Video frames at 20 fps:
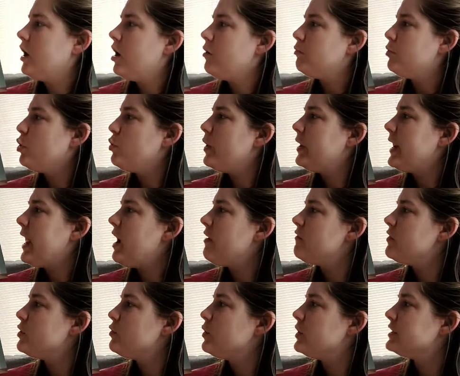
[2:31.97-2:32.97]
But when
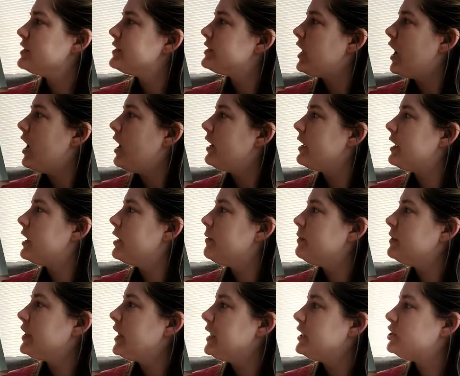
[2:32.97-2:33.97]
everyone saw
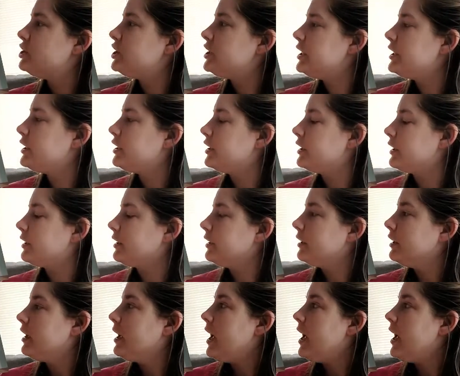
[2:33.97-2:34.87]
him, they cheered.